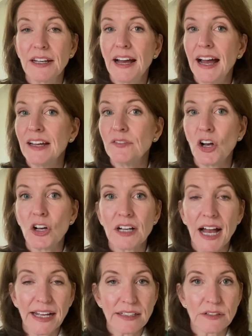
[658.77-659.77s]
I have all
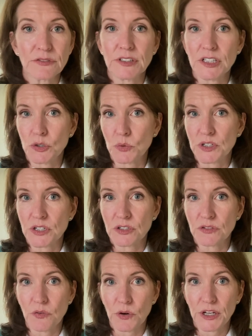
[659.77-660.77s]
kinds of resources
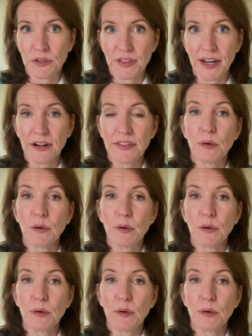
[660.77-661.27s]
for you there that